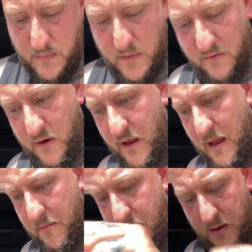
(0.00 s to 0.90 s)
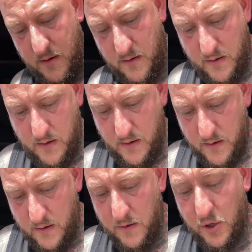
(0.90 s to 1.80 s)

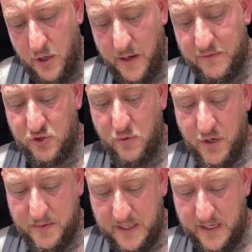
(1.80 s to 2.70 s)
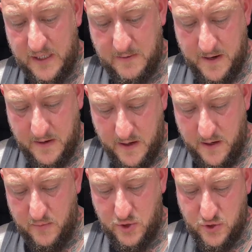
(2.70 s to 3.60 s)
You've got enough salt on the potatoes, babe. Don't need
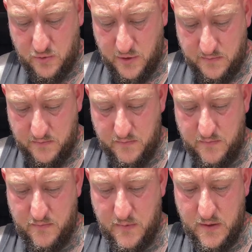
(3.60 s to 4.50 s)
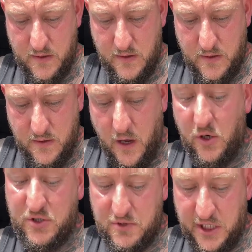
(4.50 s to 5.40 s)
no more salt in them. I've
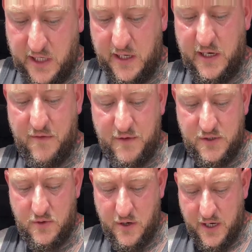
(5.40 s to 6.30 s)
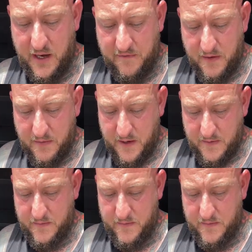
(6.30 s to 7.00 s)
got some chicken in the oven as well. You can have in a minute.